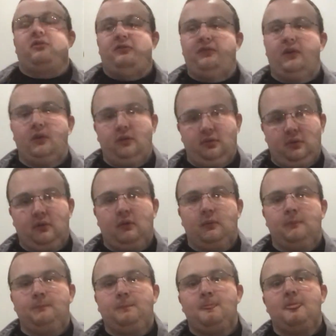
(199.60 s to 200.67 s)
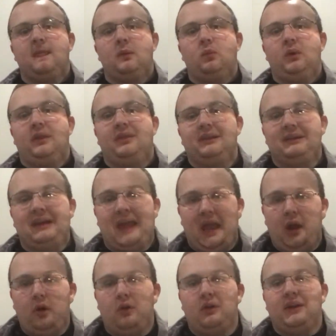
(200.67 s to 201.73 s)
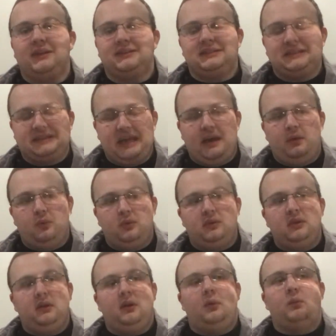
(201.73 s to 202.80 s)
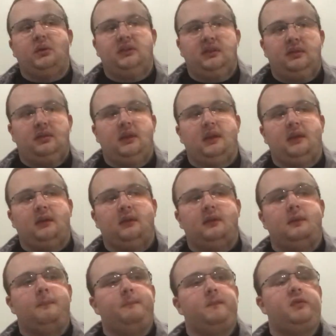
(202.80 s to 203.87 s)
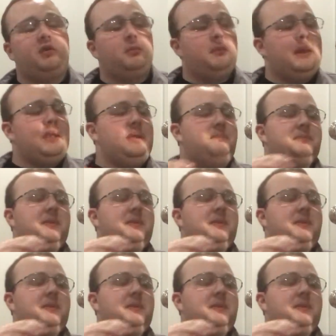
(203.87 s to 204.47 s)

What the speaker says: further with air and sound and what to think. So many